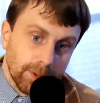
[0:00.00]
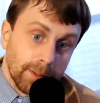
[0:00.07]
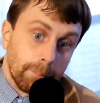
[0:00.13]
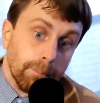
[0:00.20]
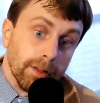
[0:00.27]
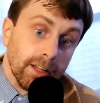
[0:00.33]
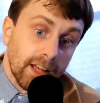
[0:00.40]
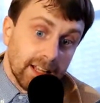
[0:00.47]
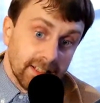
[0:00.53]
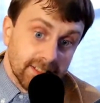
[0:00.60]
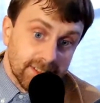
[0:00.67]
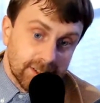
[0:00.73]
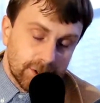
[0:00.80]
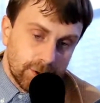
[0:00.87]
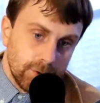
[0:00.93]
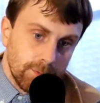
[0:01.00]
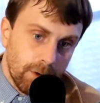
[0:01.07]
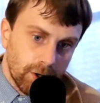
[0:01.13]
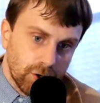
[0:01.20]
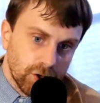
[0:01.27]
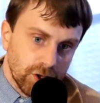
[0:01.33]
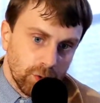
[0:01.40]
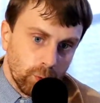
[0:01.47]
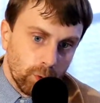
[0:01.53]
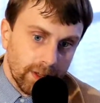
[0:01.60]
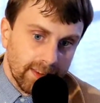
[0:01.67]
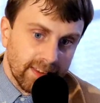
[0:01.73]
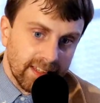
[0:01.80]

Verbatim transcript: but it blends too much in with